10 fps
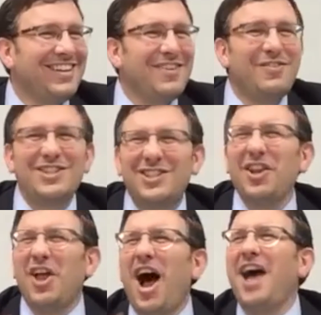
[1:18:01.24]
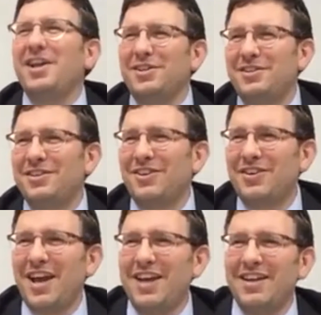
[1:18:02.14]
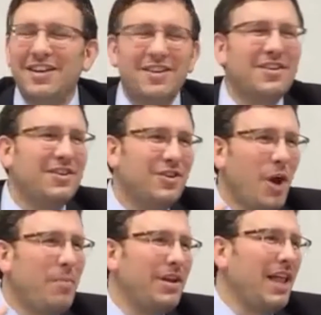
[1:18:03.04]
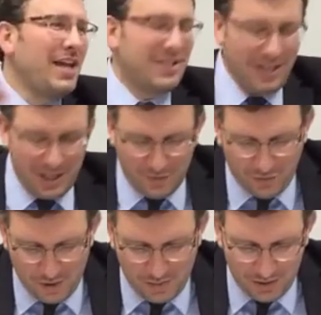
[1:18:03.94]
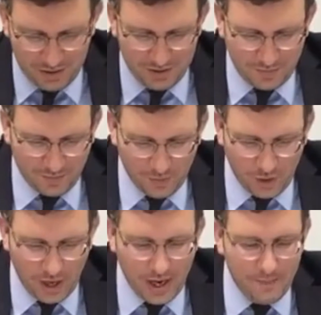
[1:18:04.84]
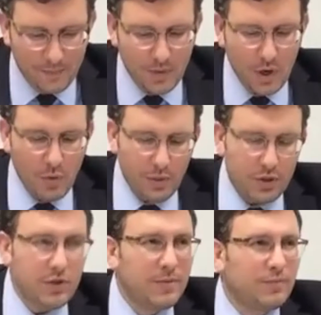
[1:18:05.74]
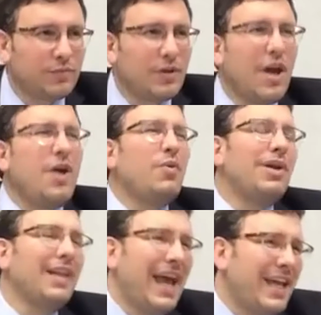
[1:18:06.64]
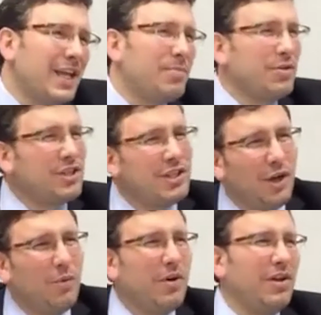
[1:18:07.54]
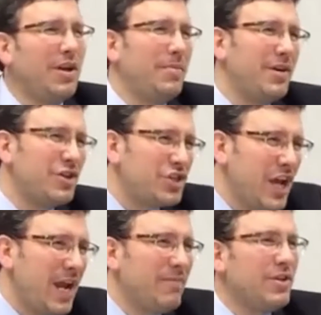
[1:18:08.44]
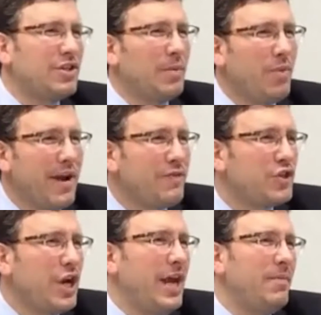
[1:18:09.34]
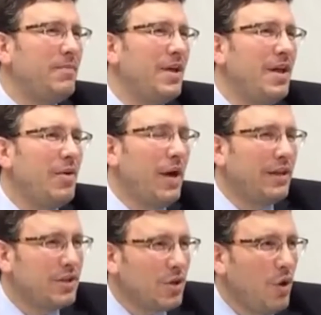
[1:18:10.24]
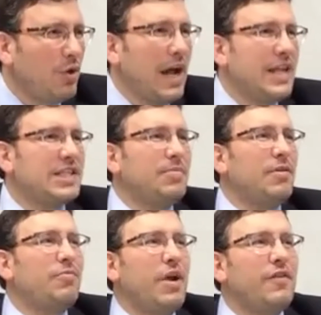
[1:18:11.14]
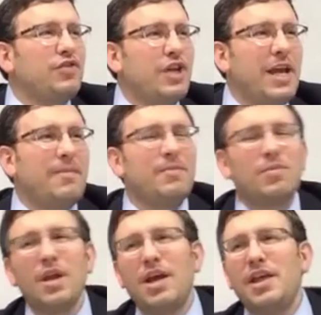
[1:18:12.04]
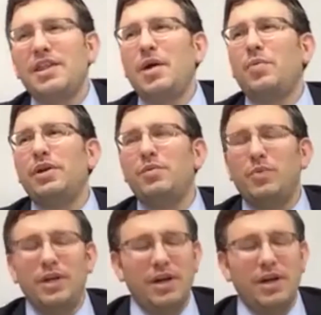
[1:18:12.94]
We still hide it, okay? Nobody likes to get the freebies, okay? I like it. You like it, but still we're a little bit ashamed. There's the bread of shame, right? There's a whole concept of bread of shame that we want